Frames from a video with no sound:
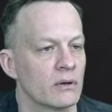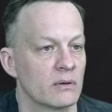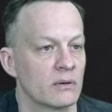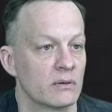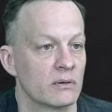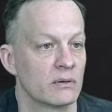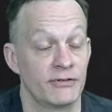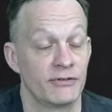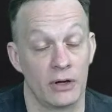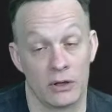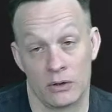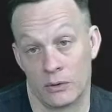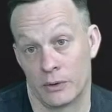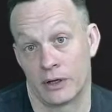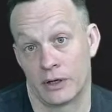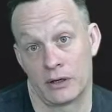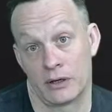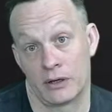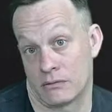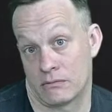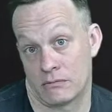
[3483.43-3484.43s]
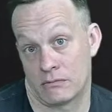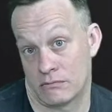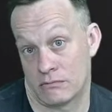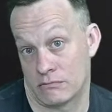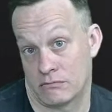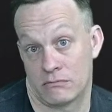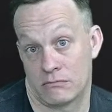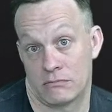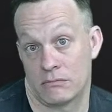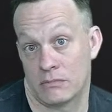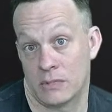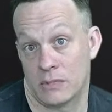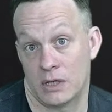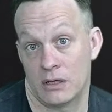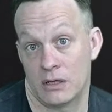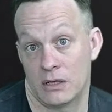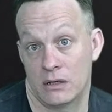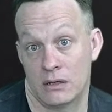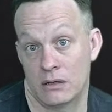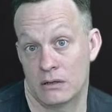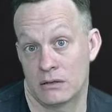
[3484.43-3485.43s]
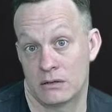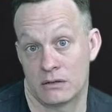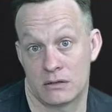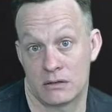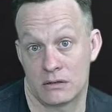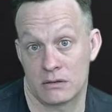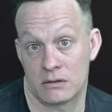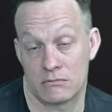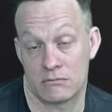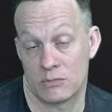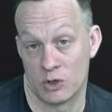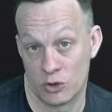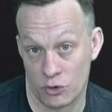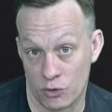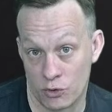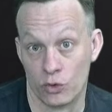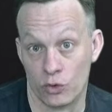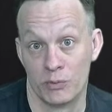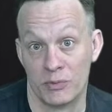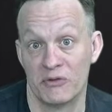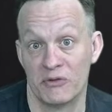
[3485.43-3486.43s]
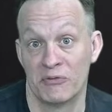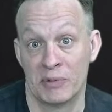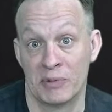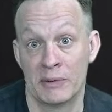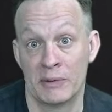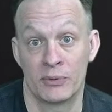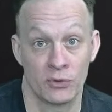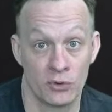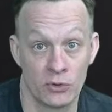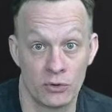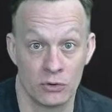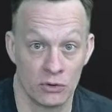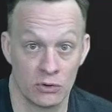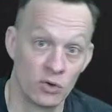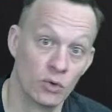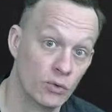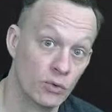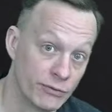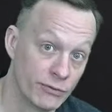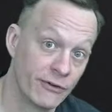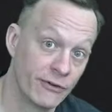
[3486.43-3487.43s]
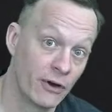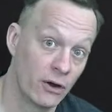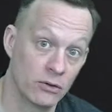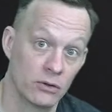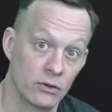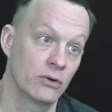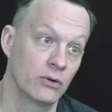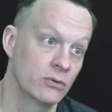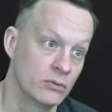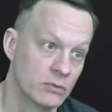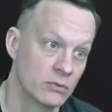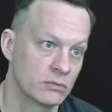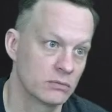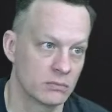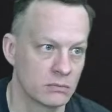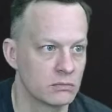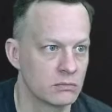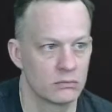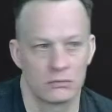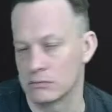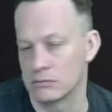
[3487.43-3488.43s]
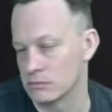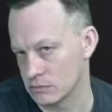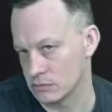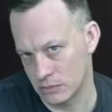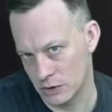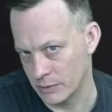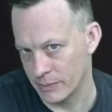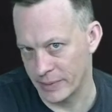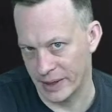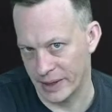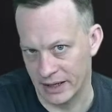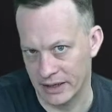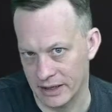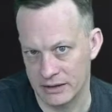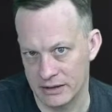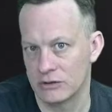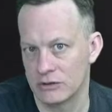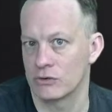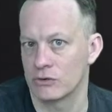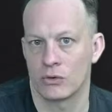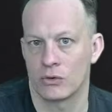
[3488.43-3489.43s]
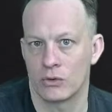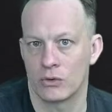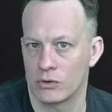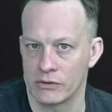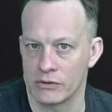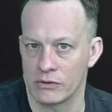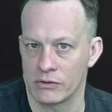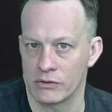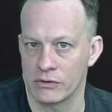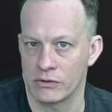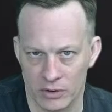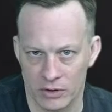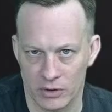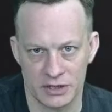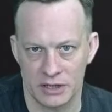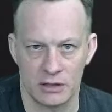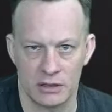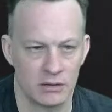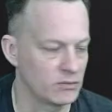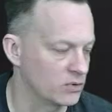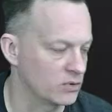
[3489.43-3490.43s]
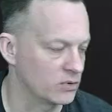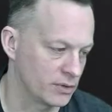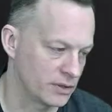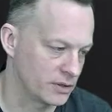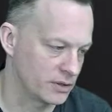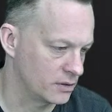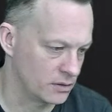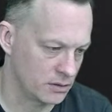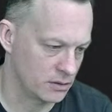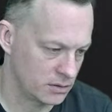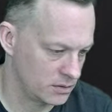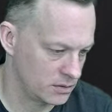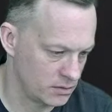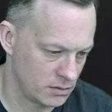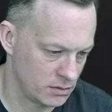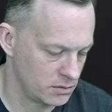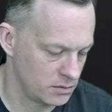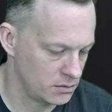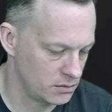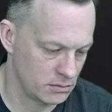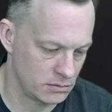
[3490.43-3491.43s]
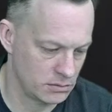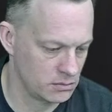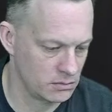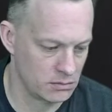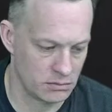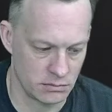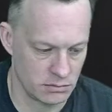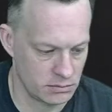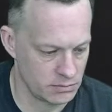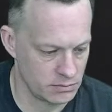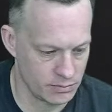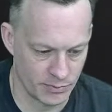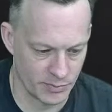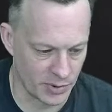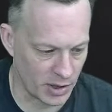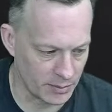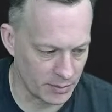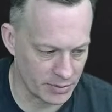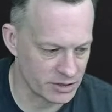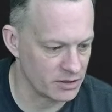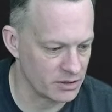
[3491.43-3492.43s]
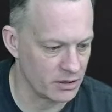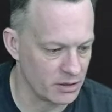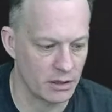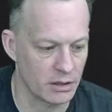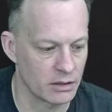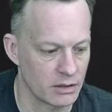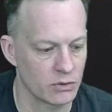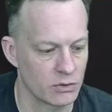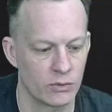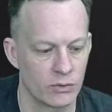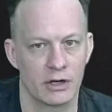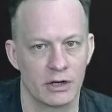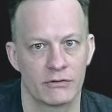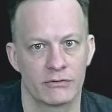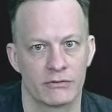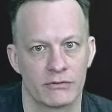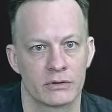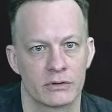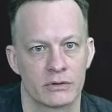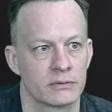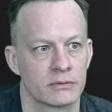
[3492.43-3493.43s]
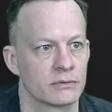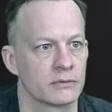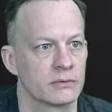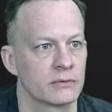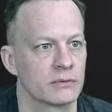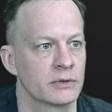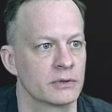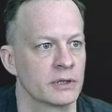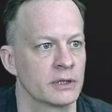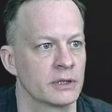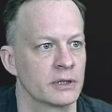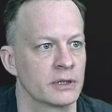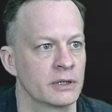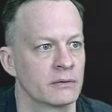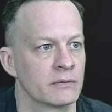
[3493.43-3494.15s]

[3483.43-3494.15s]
Following is the group of people who follow the band or the football team or the pop star or whatever, okay?